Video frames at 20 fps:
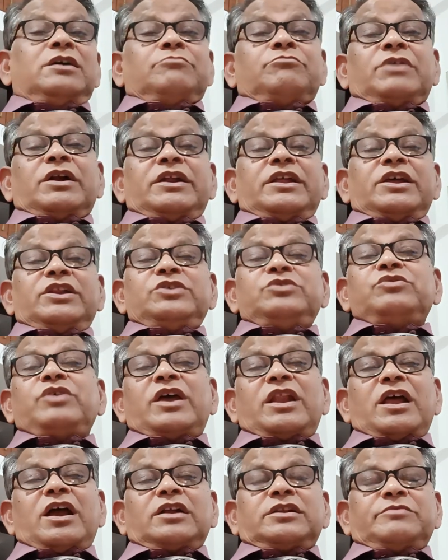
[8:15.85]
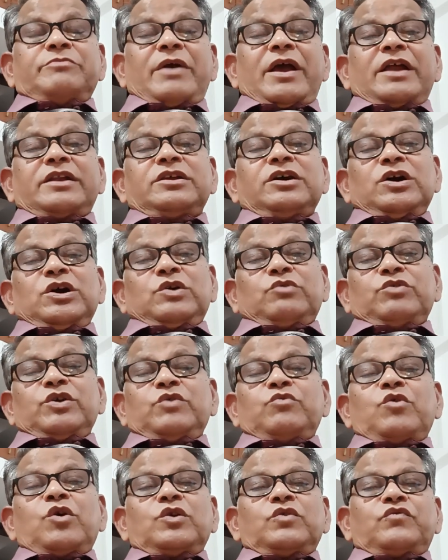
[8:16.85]
But in new enactment, we
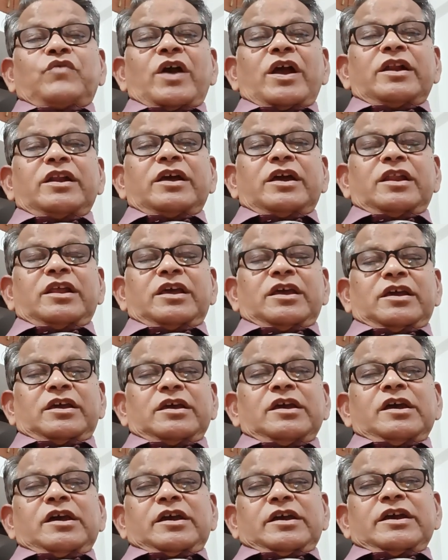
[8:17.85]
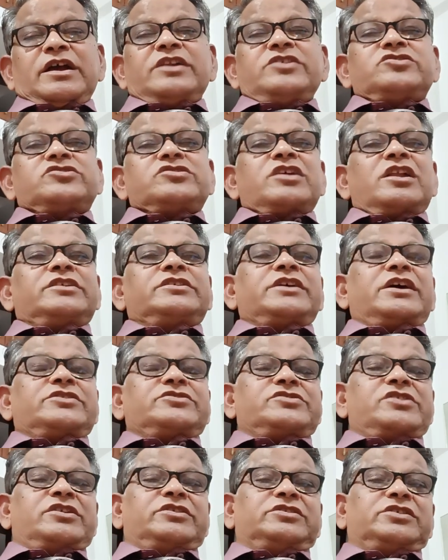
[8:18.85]
won't find any additional
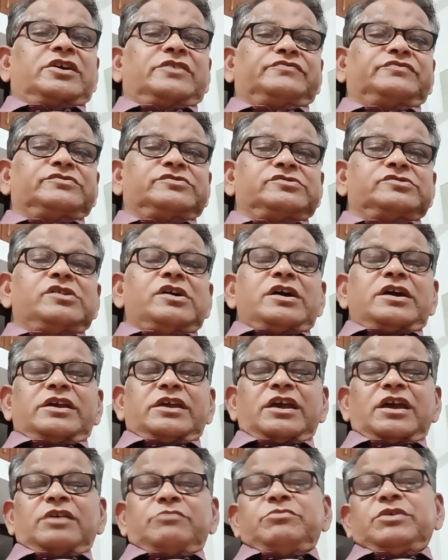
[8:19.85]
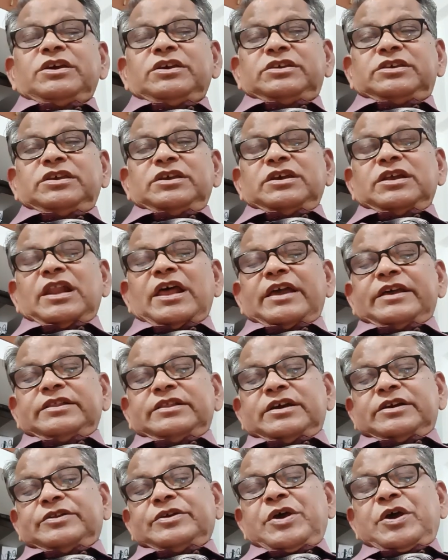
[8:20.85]
sections of A, B, C, like
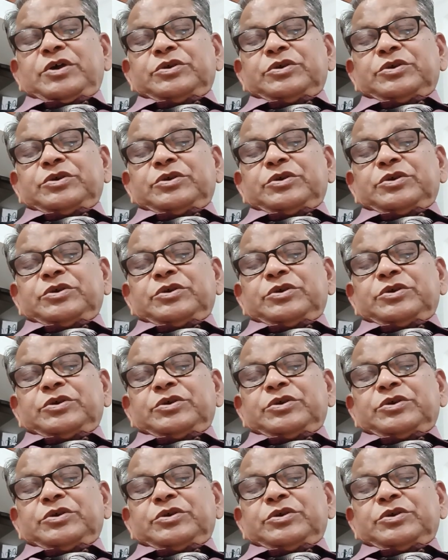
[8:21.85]
that.